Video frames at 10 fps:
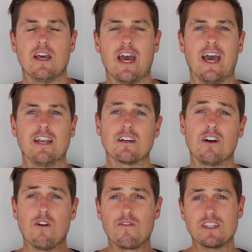And
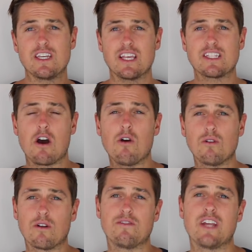obviously there's a whole
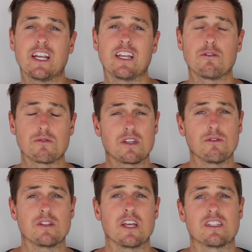lot of technical
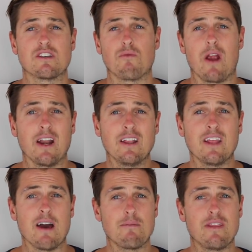skill sets surrounding
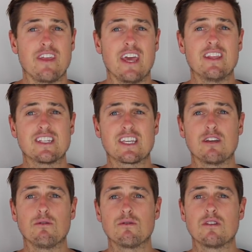that, but they're the
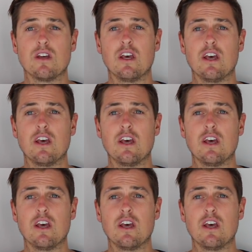skills,